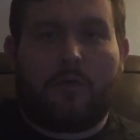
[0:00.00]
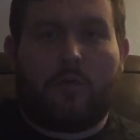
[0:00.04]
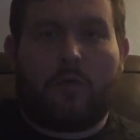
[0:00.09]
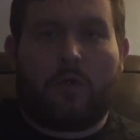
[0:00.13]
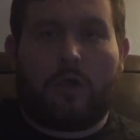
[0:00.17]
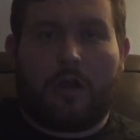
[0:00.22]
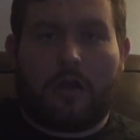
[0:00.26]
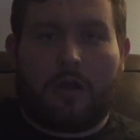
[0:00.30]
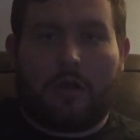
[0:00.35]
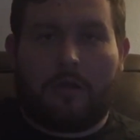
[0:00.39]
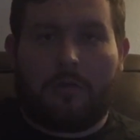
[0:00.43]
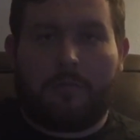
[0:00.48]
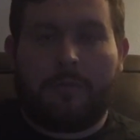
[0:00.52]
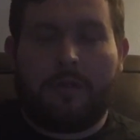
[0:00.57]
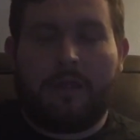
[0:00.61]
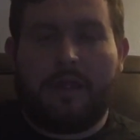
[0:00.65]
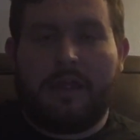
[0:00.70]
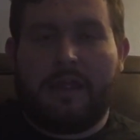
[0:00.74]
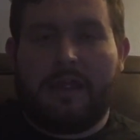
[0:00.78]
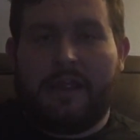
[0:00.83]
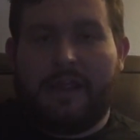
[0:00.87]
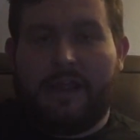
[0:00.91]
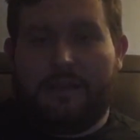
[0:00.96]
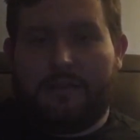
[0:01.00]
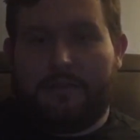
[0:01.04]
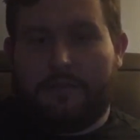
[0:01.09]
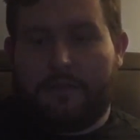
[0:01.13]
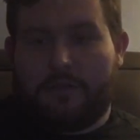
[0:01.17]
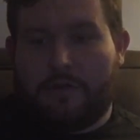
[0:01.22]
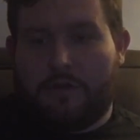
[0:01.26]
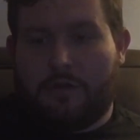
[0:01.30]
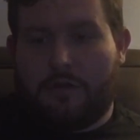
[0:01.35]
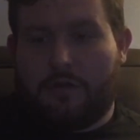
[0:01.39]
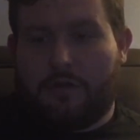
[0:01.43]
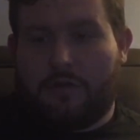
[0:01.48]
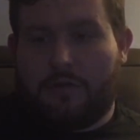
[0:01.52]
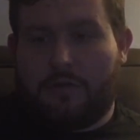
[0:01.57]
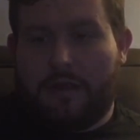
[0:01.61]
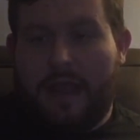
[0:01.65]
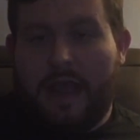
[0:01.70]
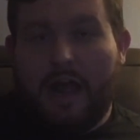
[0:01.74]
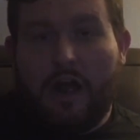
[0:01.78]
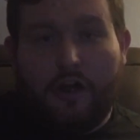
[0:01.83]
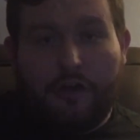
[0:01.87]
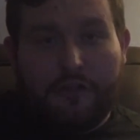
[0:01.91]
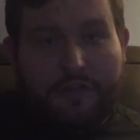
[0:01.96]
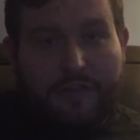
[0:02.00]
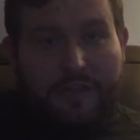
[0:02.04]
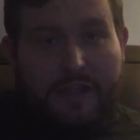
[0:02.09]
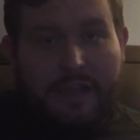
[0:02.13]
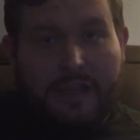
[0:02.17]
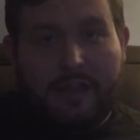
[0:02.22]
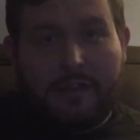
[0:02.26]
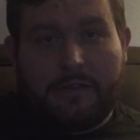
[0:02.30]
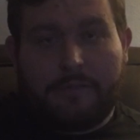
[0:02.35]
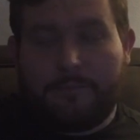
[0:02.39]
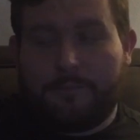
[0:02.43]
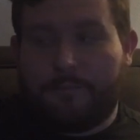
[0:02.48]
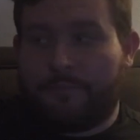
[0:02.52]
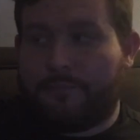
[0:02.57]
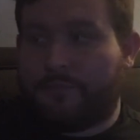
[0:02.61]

worm, and they're healthy,